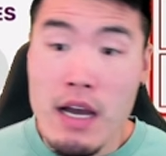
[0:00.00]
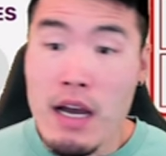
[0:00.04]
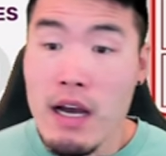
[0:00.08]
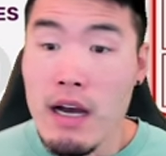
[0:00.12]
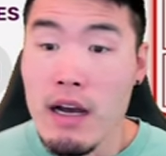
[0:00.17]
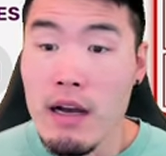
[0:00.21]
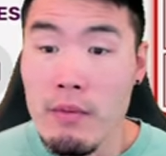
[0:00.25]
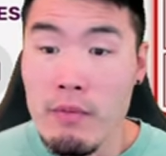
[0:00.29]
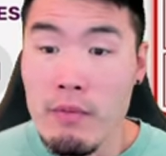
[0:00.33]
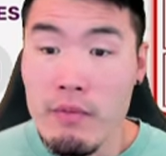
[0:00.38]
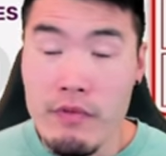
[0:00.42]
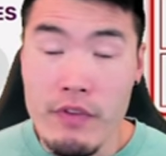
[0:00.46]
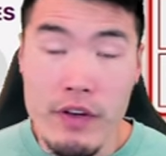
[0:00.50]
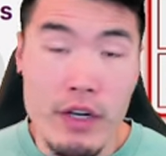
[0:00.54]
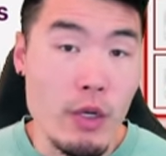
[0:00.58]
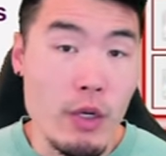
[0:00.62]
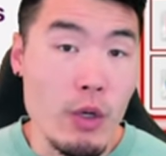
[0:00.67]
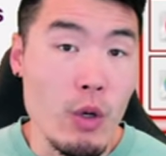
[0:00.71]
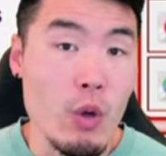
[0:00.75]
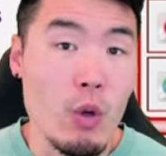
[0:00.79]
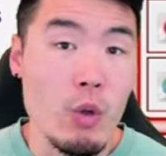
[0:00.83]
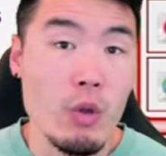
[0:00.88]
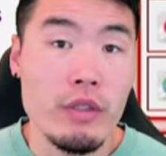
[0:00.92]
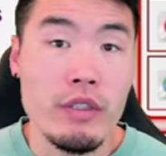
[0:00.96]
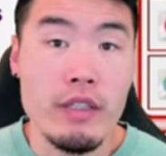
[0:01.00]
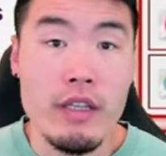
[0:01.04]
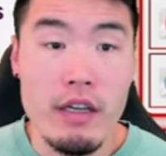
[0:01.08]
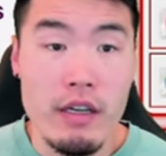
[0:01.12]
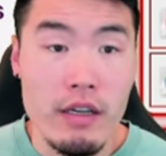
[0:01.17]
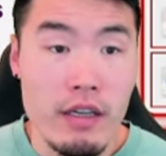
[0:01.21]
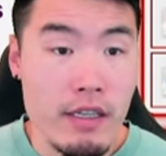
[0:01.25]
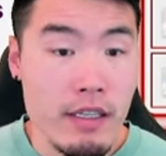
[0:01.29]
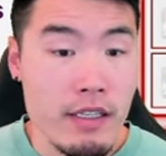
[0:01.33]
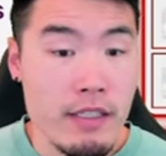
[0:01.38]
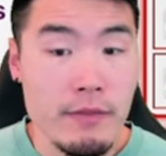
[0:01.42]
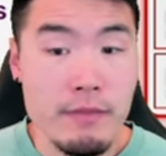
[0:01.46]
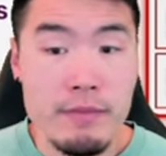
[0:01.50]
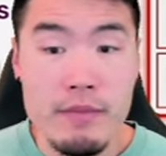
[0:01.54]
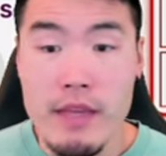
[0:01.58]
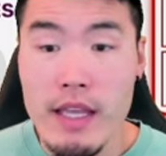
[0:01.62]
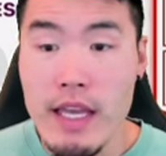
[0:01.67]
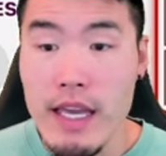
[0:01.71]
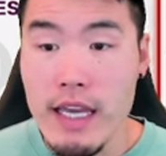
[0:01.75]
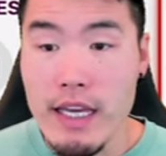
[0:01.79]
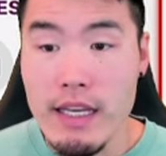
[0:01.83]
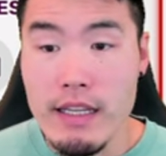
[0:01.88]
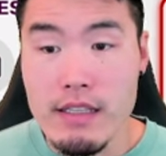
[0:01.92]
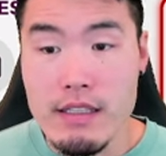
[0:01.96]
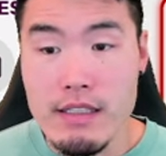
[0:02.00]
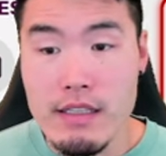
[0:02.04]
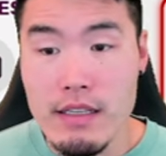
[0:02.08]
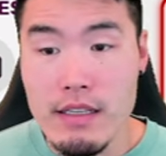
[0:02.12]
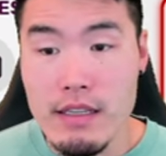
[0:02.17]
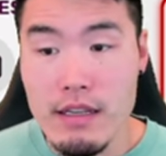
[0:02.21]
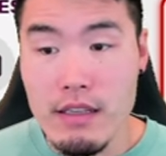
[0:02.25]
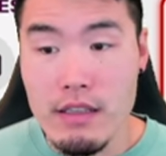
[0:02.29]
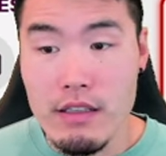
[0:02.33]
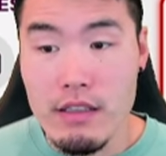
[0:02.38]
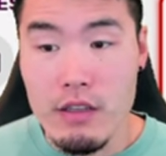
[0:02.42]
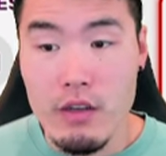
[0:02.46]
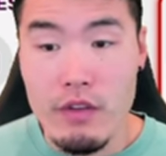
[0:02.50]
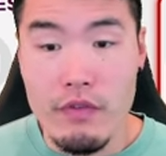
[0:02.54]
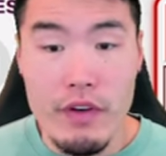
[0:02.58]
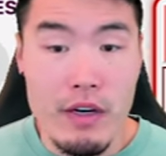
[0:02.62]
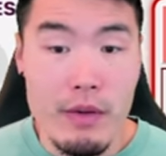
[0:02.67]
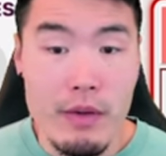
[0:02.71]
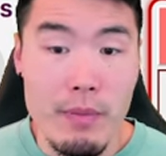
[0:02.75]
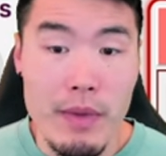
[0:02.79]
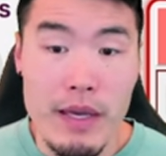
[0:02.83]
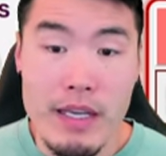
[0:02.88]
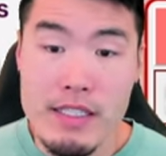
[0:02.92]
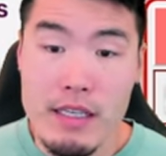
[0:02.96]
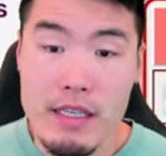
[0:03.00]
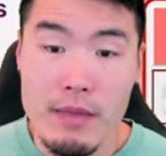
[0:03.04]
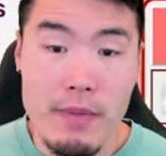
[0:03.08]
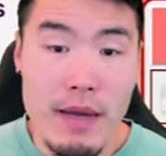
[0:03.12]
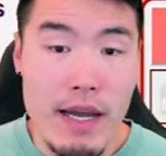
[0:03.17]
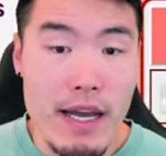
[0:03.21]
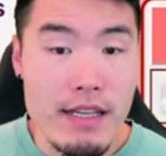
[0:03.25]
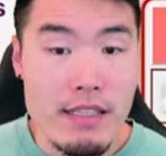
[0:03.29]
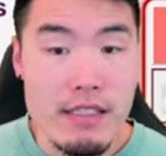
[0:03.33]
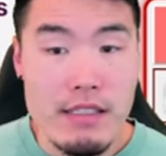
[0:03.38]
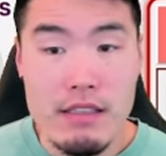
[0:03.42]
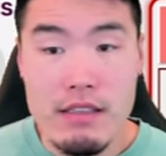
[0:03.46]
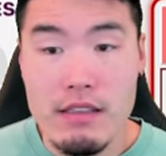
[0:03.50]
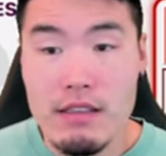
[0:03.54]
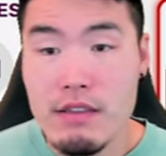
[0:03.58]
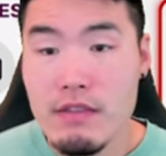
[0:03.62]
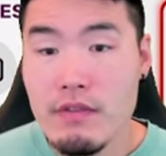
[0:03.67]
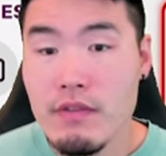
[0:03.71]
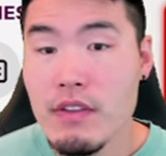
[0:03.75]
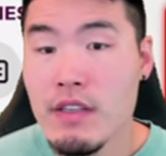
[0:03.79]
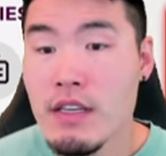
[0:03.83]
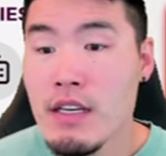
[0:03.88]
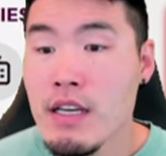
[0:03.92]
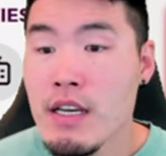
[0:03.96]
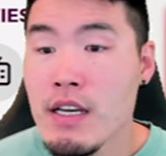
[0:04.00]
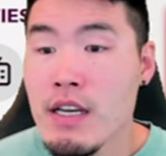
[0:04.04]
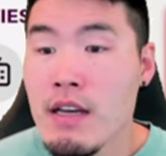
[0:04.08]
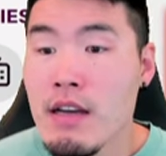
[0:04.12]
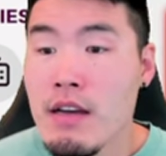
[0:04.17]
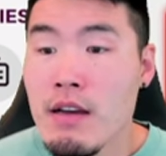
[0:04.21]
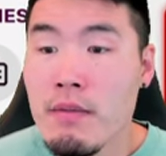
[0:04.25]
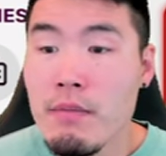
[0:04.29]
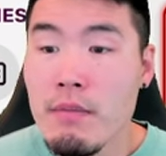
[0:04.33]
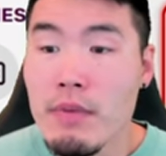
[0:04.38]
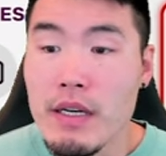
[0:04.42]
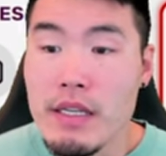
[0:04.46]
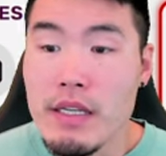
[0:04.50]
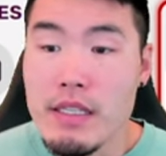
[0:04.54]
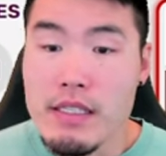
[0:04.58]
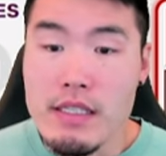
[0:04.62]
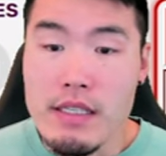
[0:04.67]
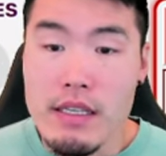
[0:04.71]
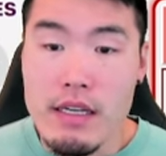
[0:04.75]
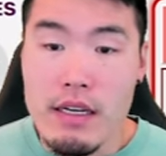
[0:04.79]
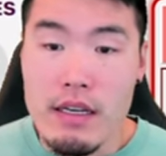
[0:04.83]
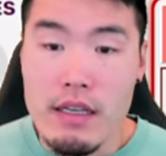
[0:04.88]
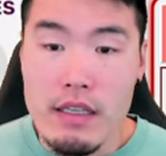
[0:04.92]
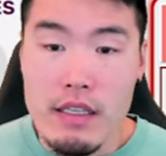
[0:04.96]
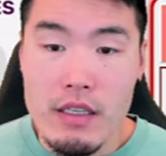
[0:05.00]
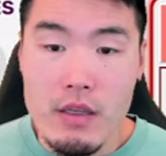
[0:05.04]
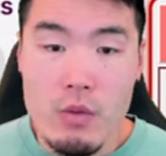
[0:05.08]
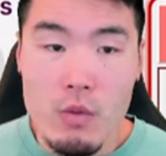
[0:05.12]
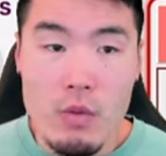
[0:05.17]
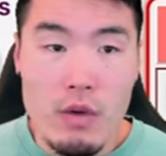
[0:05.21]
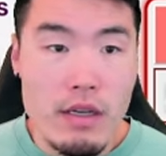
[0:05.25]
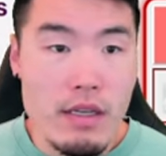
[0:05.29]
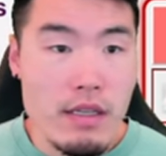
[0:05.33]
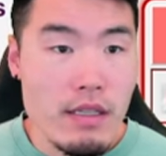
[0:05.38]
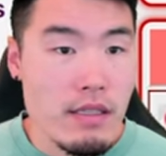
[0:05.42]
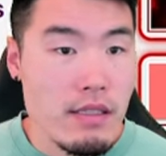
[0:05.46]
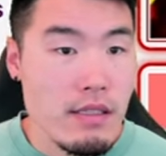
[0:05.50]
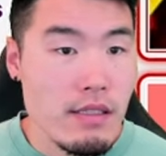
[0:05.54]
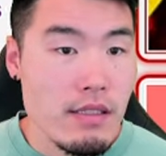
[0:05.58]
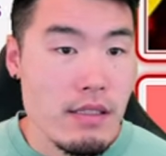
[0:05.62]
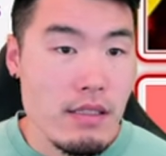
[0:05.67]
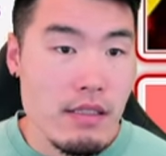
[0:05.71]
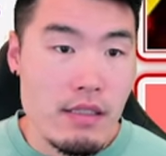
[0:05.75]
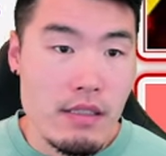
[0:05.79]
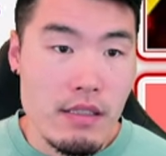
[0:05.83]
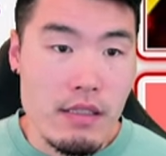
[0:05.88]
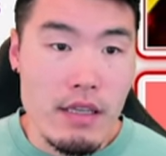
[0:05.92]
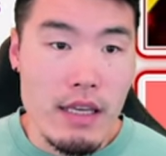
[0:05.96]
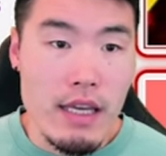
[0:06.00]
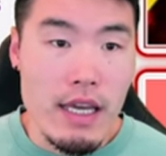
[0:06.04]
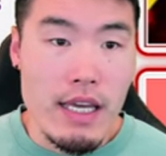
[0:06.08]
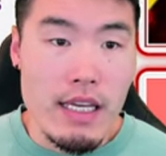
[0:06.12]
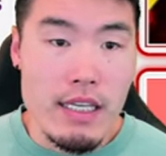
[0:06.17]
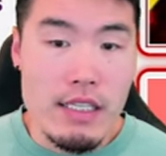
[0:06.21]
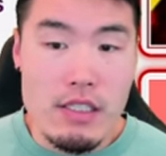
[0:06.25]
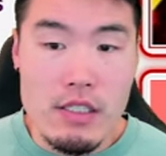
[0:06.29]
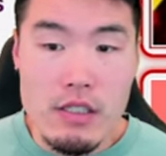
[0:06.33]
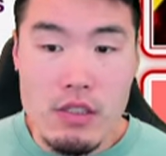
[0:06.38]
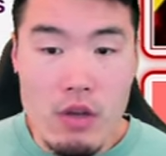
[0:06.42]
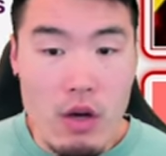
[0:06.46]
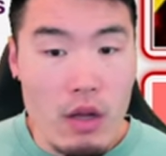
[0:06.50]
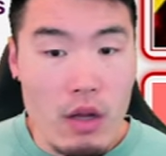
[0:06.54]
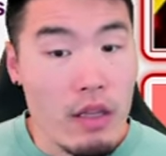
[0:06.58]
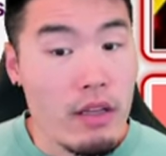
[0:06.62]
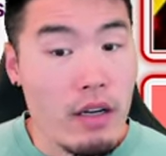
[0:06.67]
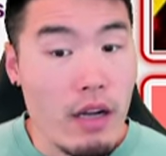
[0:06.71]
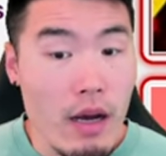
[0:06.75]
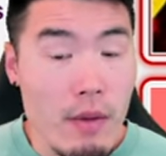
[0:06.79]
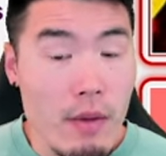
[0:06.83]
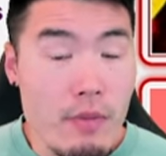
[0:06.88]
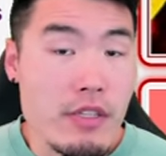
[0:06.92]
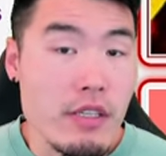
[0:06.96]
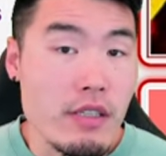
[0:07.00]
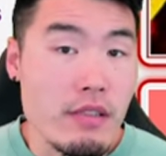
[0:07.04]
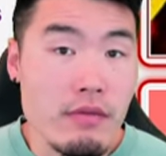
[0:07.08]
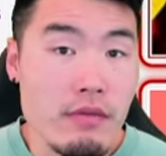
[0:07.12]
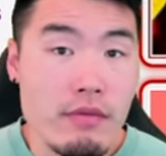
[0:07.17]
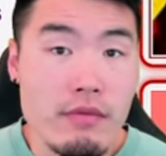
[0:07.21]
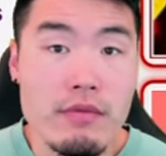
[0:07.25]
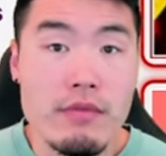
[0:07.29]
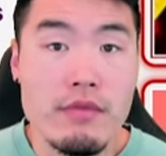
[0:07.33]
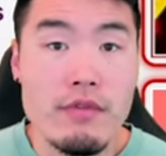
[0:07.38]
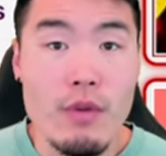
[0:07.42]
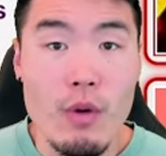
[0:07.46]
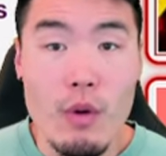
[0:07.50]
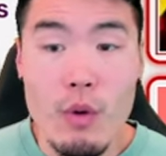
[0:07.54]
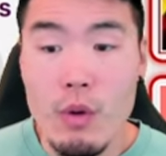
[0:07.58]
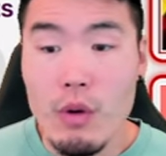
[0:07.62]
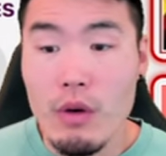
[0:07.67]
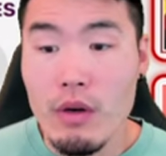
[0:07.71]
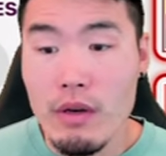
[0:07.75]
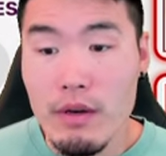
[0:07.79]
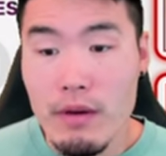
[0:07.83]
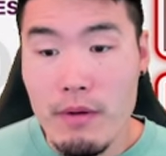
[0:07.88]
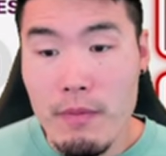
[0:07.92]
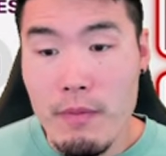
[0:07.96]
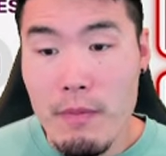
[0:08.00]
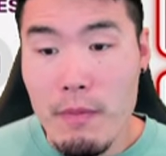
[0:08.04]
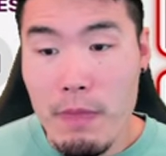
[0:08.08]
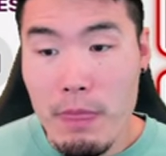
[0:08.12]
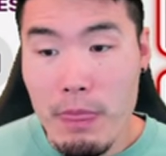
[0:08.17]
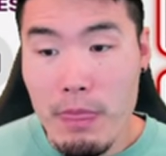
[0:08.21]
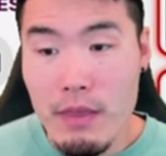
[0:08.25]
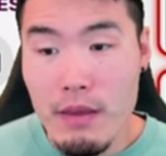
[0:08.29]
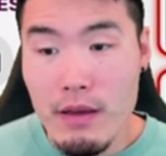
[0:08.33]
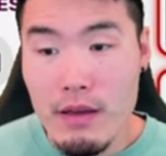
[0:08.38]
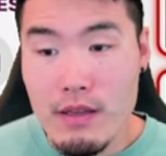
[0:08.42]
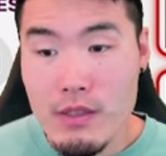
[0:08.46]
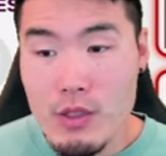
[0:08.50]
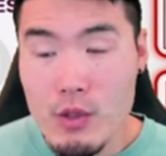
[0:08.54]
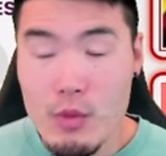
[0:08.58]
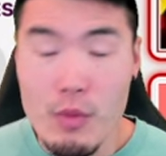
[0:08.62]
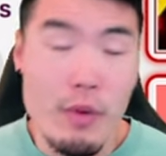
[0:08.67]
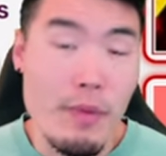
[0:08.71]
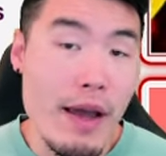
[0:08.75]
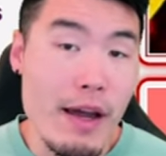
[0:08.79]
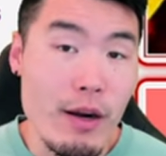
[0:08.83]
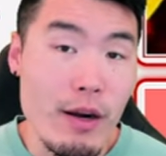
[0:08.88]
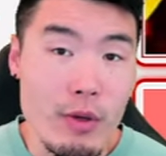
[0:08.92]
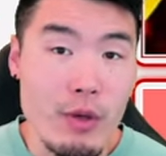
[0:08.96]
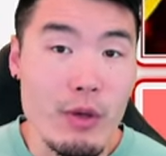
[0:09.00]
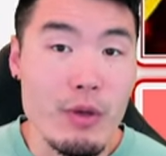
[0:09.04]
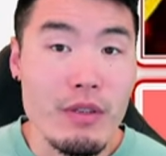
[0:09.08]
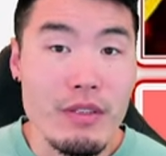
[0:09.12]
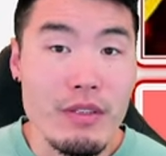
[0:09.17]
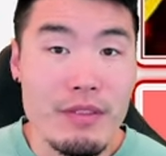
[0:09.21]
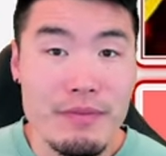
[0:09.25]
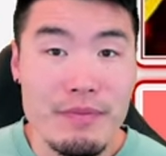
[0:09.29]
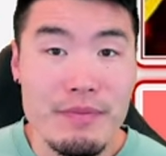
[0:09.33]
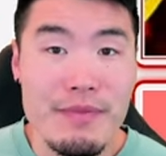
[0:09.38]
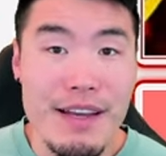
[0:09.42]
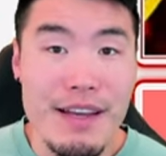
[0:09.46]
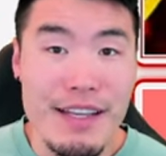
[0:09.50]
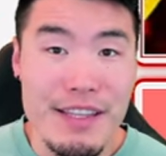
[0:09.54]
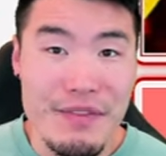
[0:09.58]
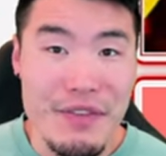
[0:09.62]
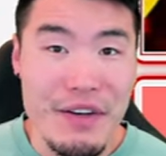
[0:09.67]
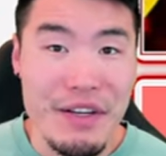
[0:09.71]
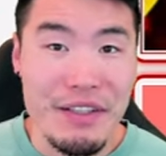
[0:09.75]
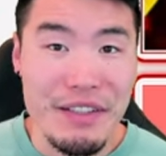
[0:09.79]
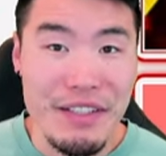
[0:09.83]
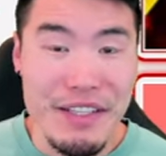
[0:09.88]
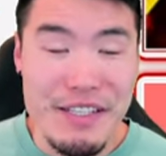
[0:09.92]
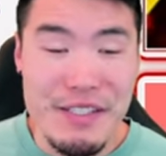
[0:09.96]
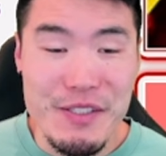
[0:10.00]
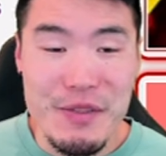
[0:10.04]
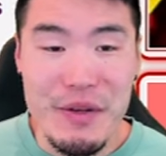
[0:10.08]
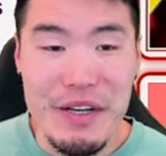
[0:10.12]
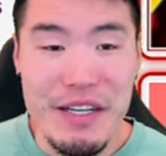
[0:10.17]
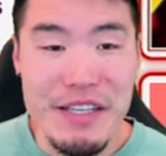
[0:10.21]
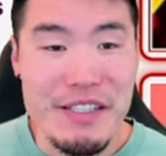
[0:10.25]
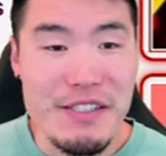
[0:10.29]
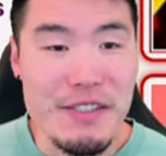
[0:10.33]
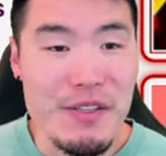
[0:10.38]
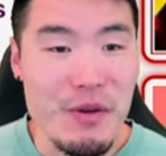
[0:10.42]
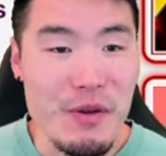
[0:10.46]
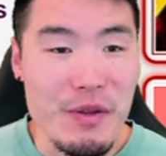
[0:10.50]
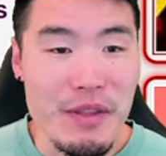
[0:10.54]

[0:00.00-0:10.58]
um, very old card and uh, you know very basic passive, but uh, he was a solid option for Super Battle Road at the very least, right? So